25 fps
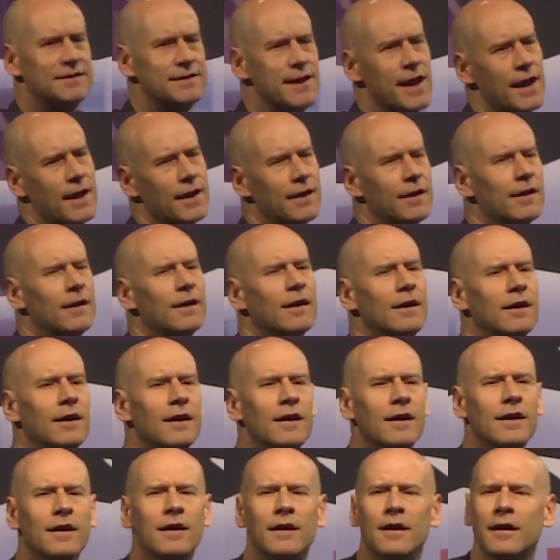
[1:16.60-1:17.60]
then,
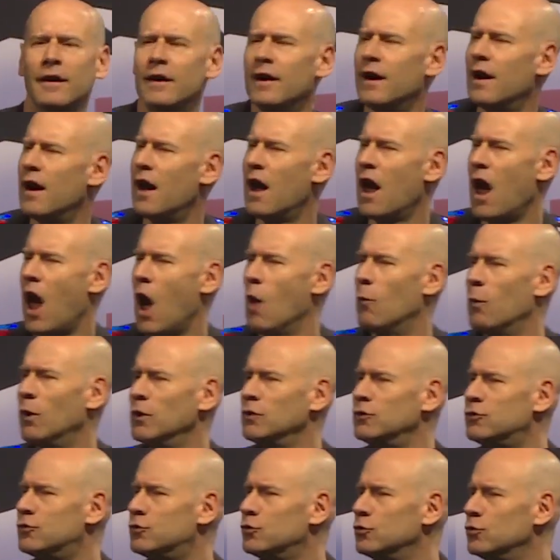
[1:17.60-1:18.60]
I
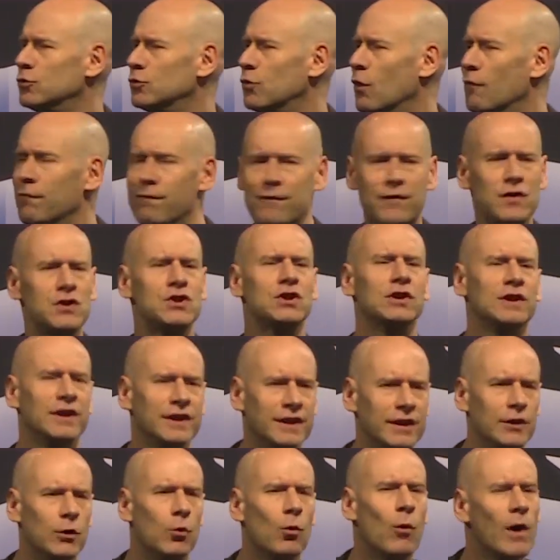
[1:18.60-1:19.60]
want to
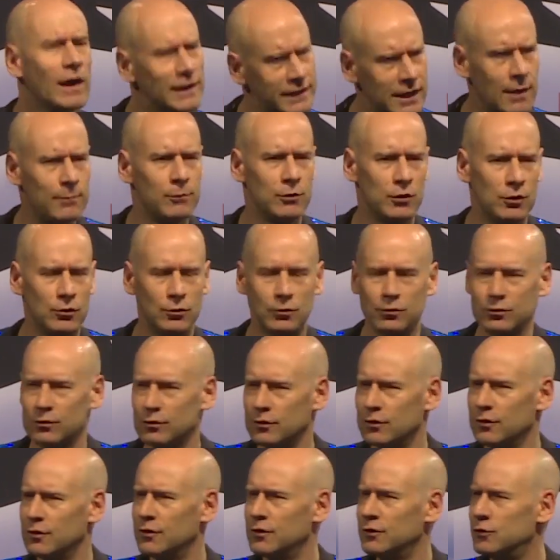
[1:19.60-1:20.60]
officially welcome you
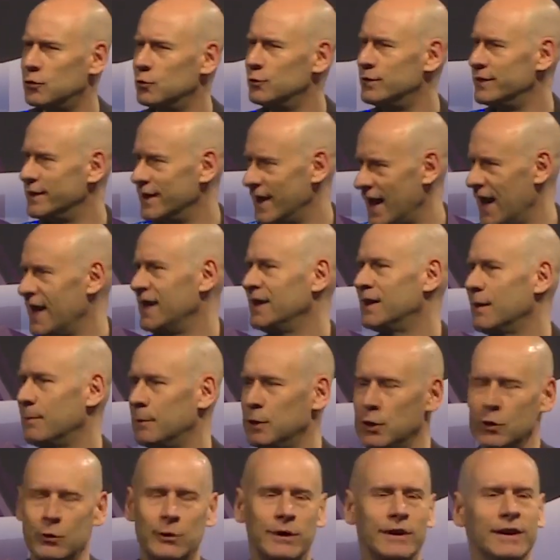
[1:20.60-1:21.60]
to the
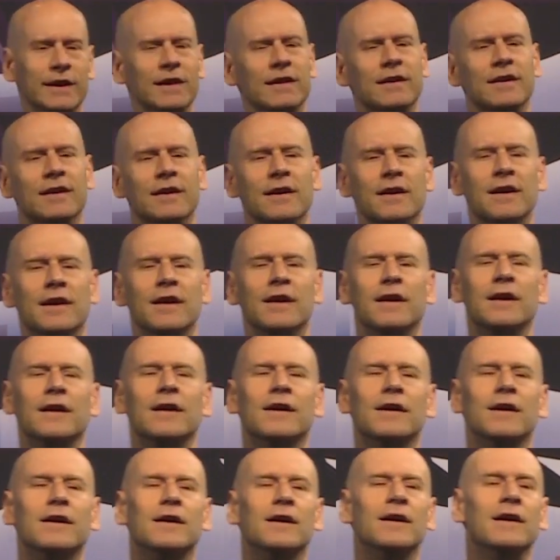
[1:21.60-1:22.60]
AWE
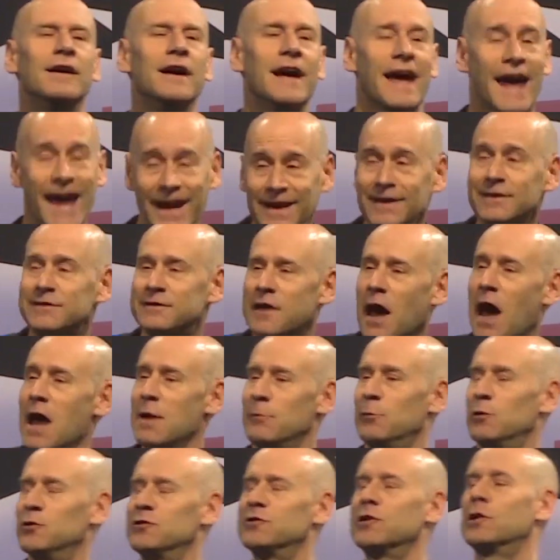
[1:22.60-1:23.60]
Eight
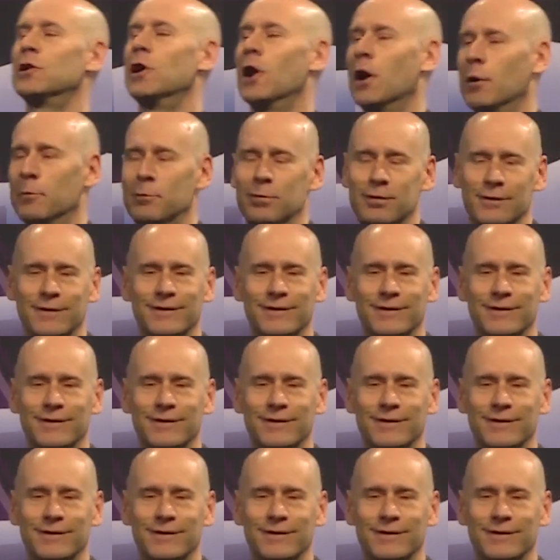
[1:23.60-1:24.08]
Timers Club.